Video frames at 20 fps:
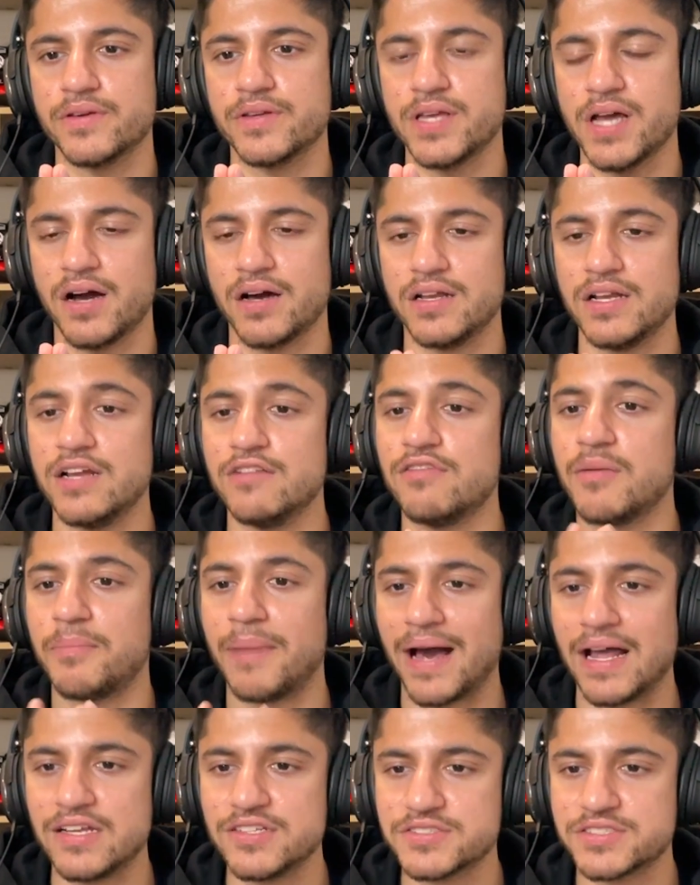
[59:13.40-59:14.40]
yeah, live
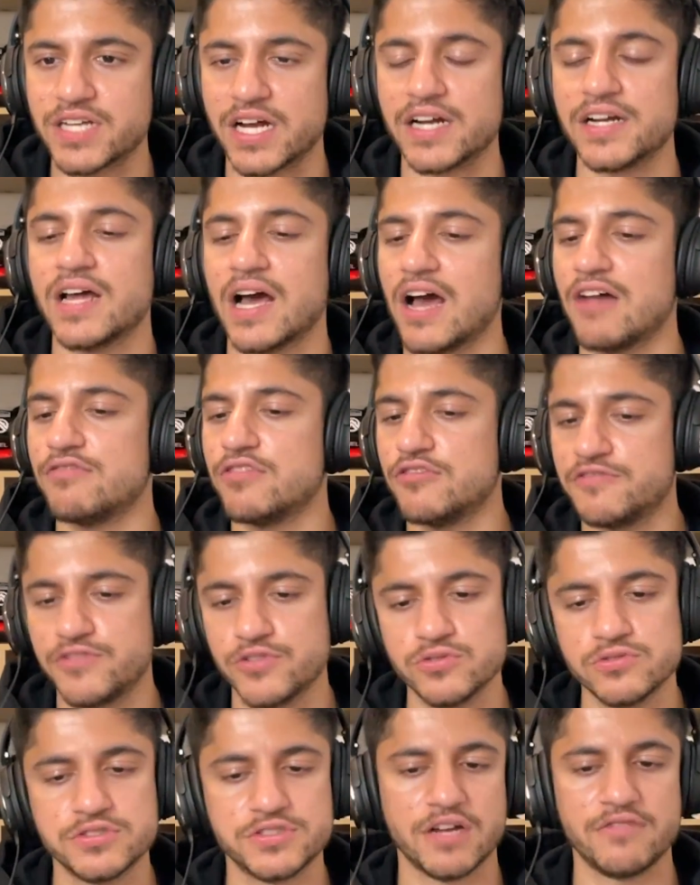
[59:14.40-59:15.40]
a balanced diet. Have your
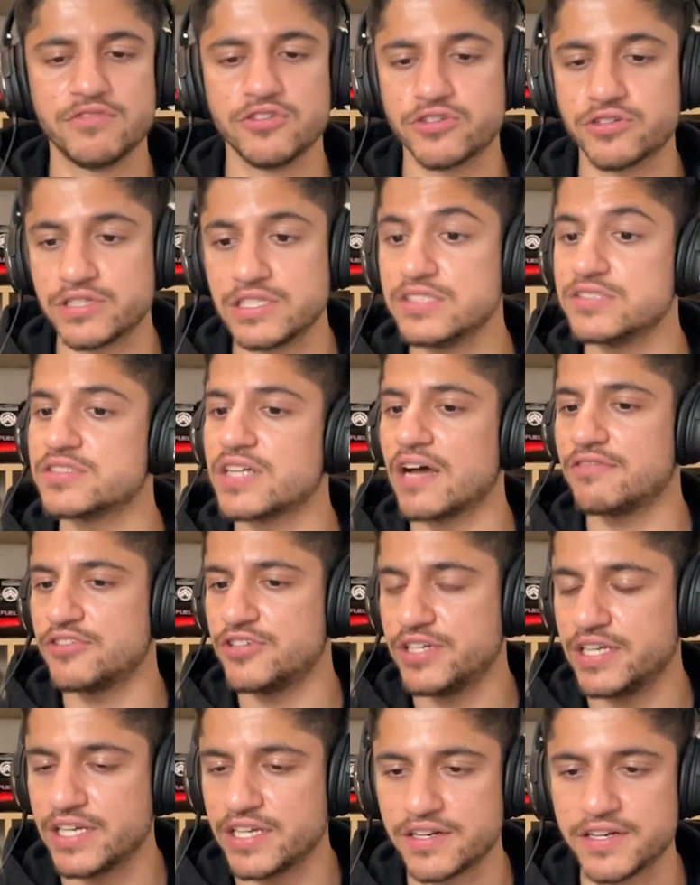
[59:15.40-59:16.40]
fruits, have your greens,
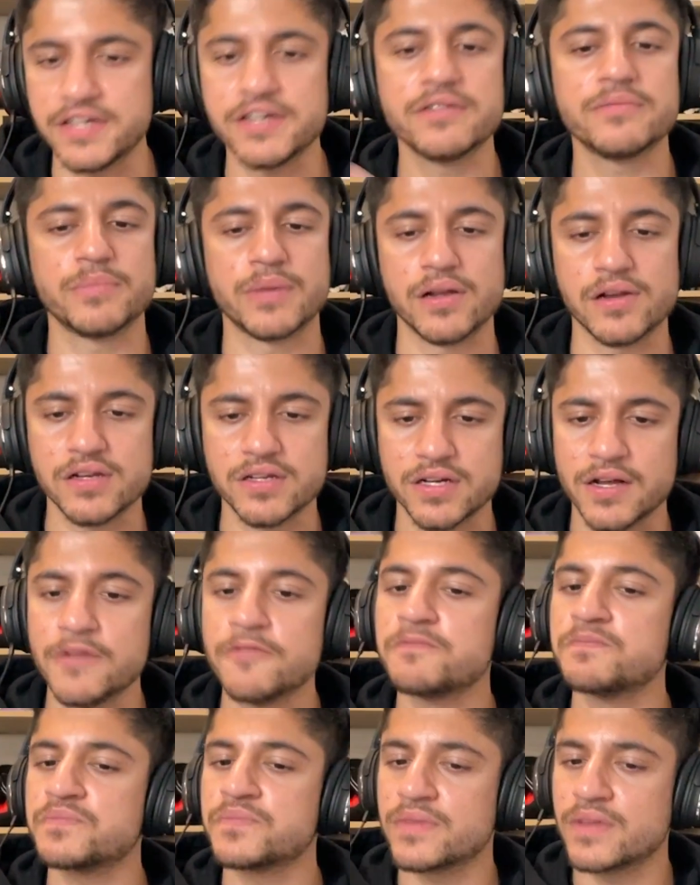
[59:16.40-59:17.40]
have your dairy, milk,
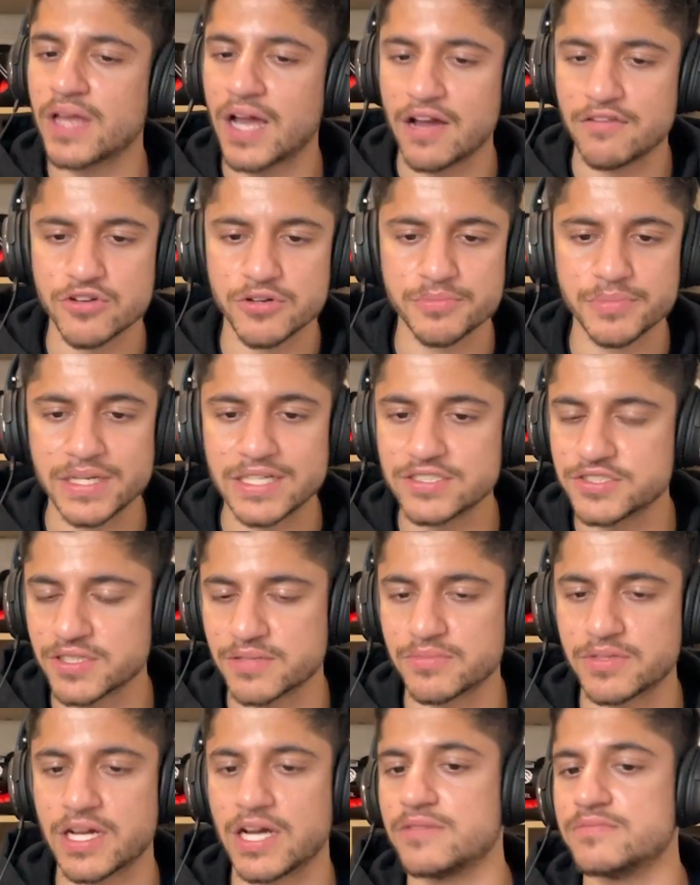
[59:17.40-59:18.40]
have your meat
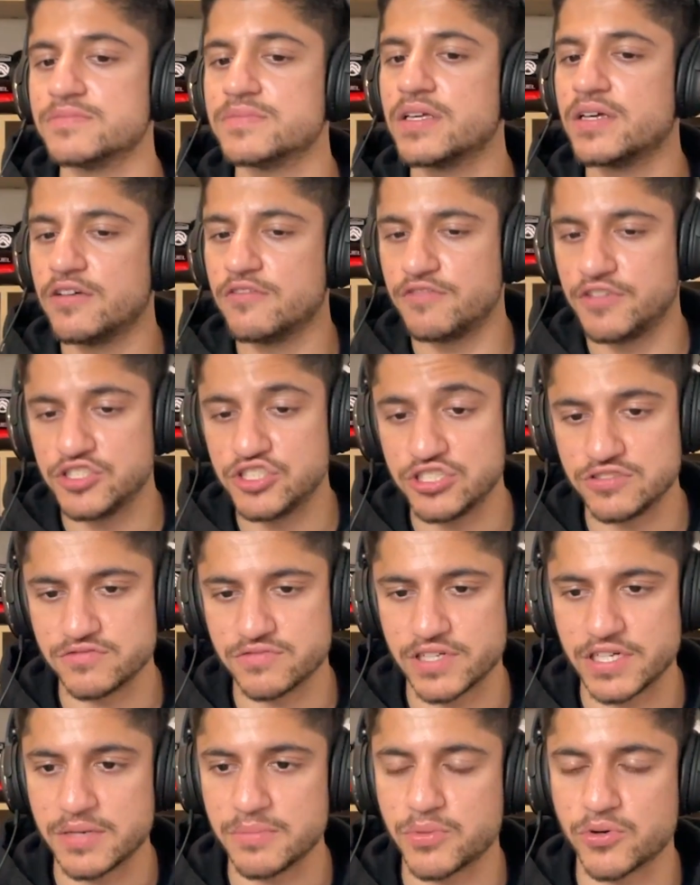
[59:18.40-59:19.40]
sometimes. Fish
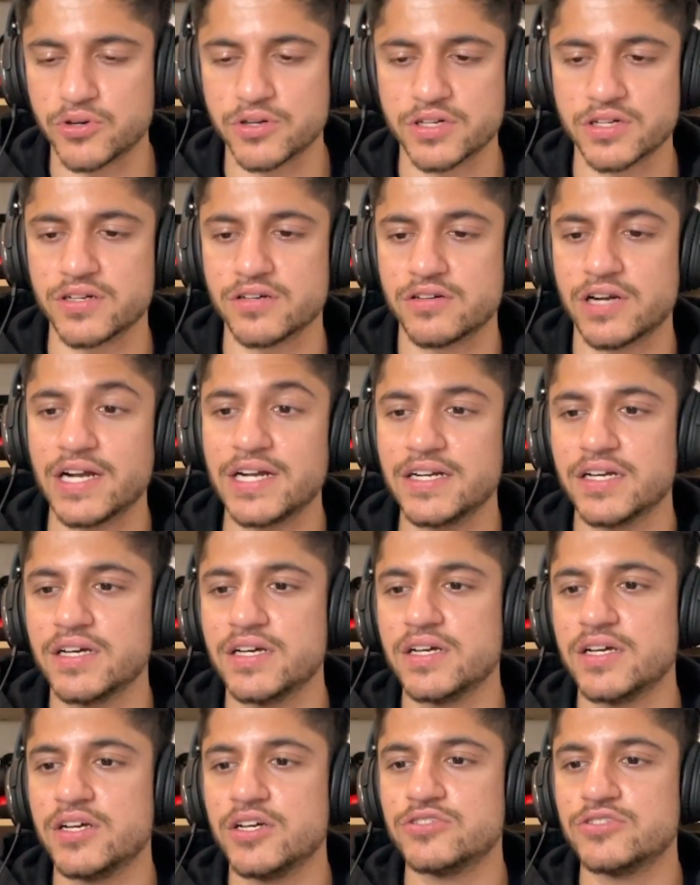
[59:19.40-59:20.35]
is very important, right?